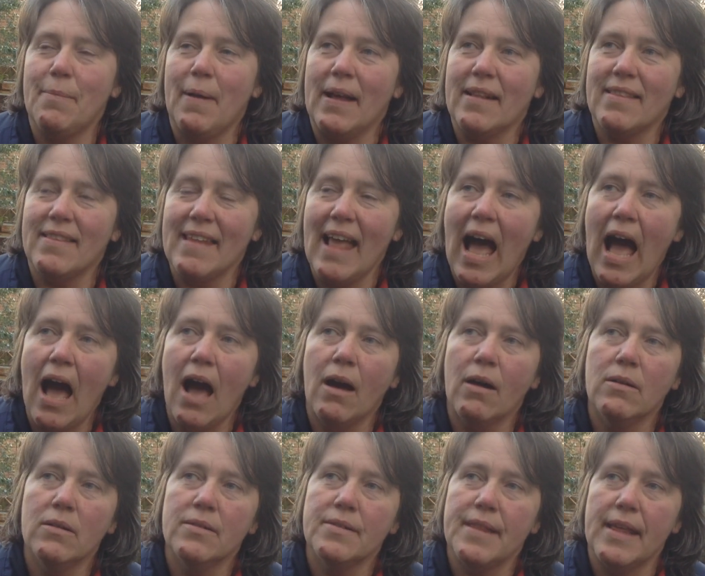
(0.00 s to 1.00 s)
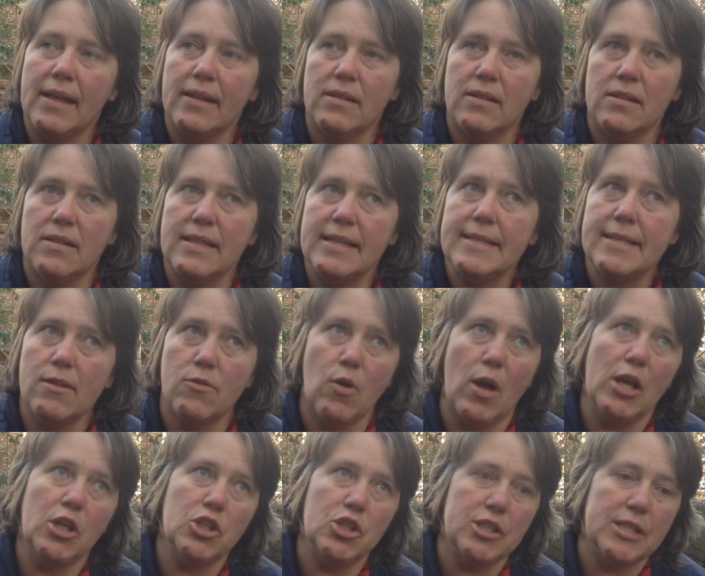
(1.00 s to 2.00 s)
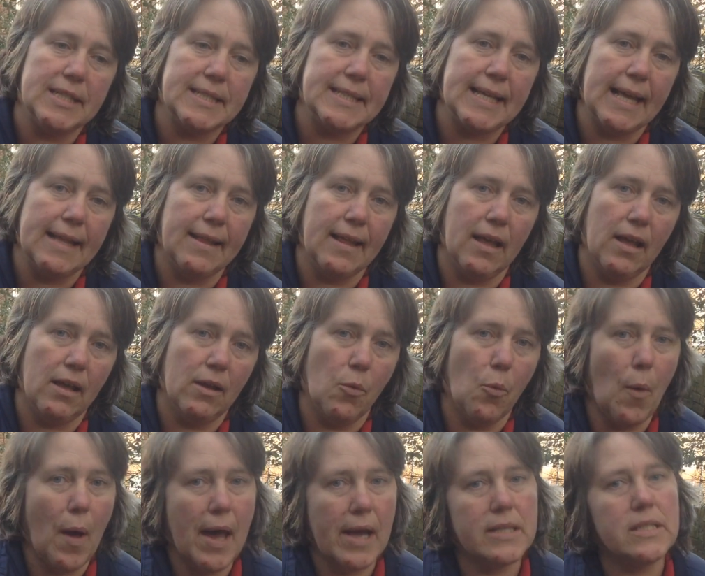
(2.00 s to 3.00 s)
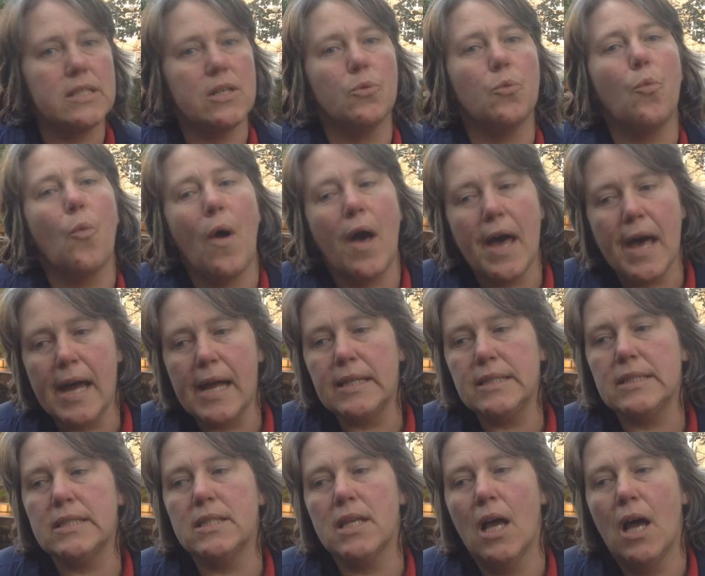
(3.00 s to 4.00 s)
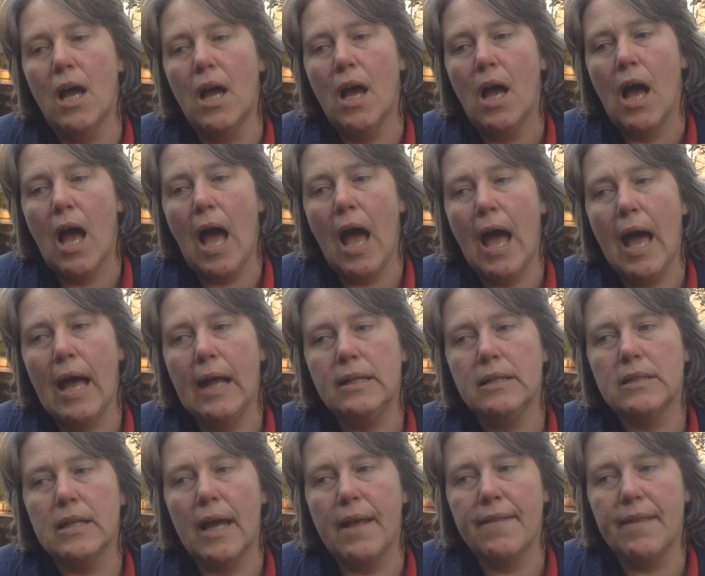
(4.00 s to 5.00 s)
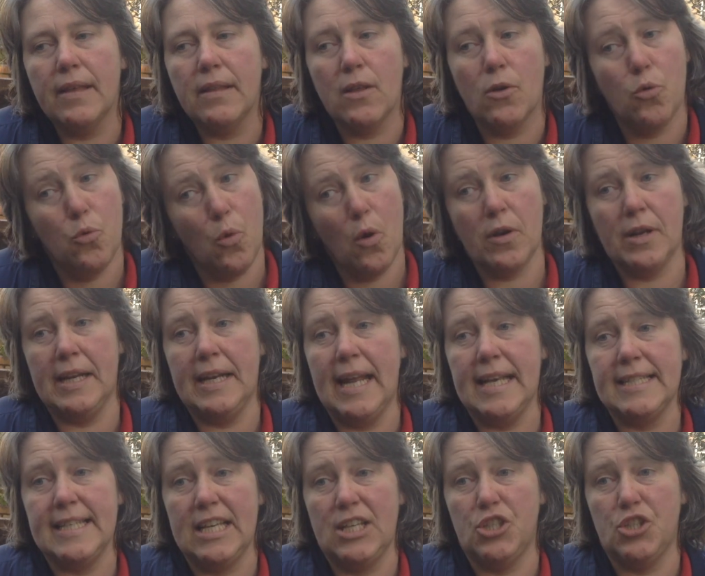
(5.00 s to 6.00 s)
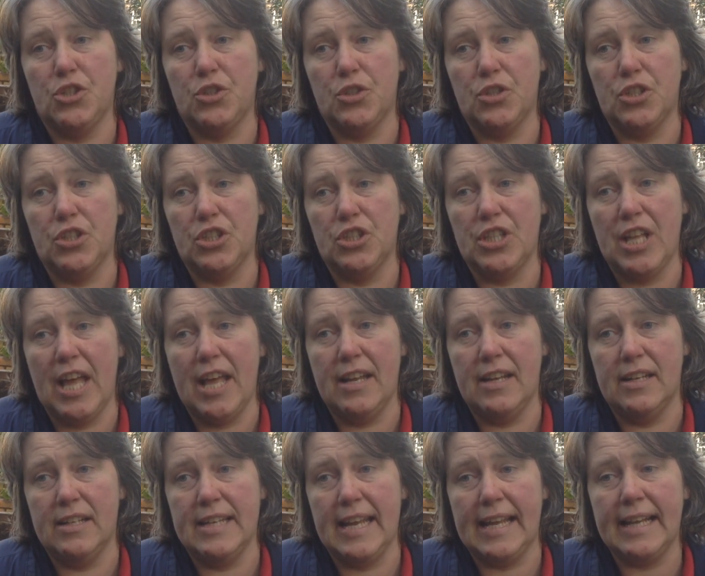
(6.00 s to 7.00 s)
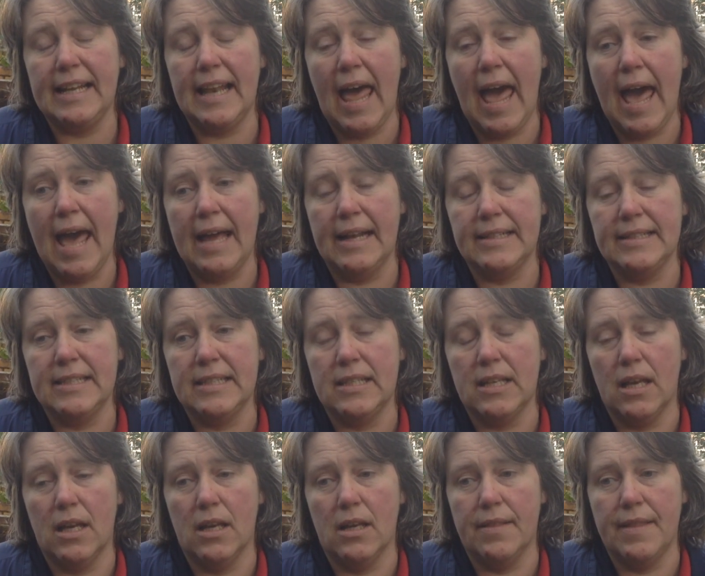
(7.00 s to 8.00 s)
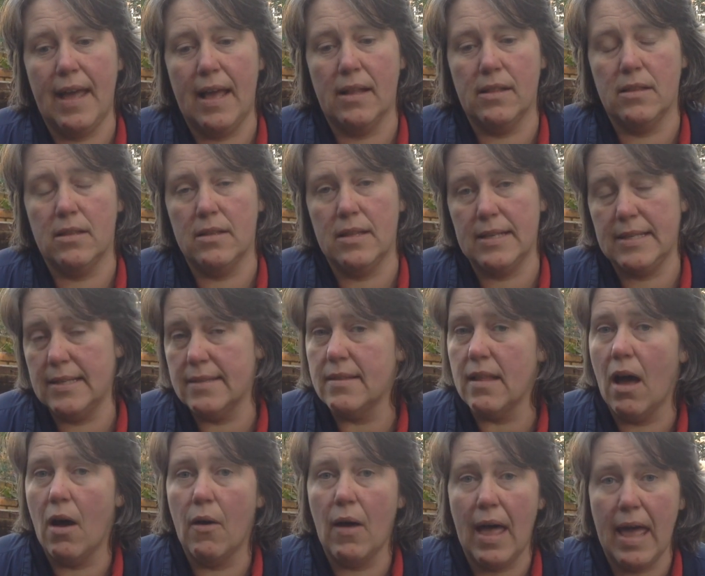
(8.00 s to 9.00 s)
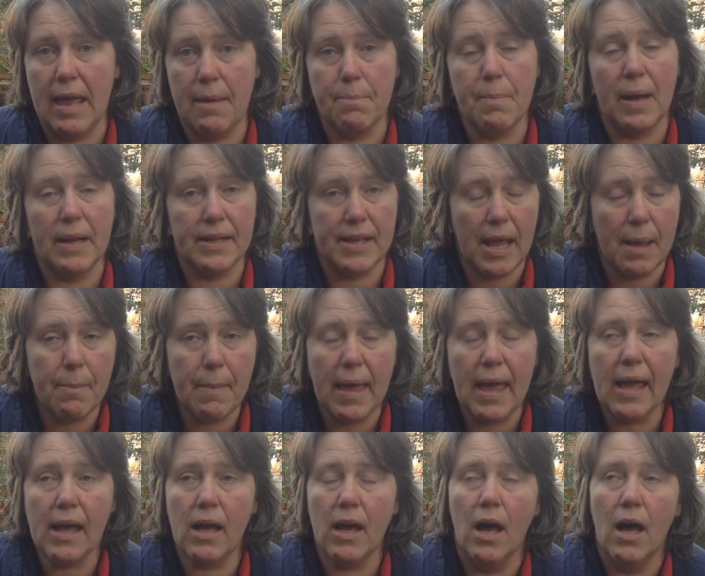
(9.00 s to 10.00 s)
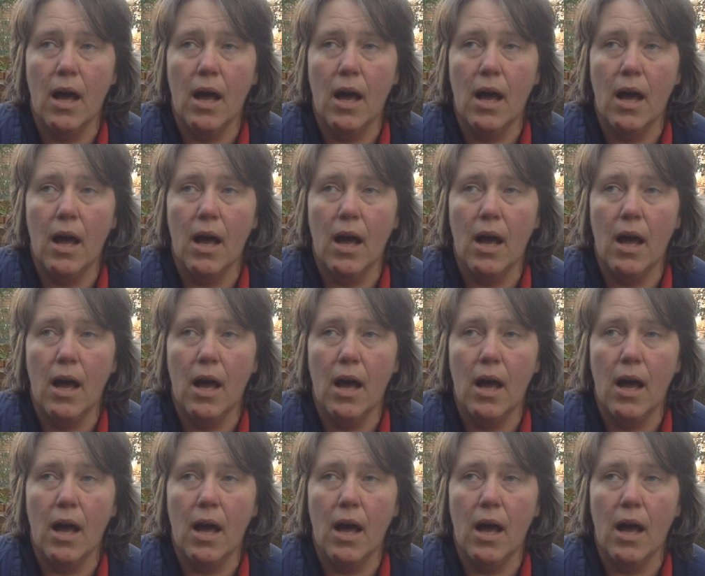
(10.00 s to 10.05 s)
But now that the situation is getting worse and worse, and I think the WHO organization then declared that this is now a pandemic,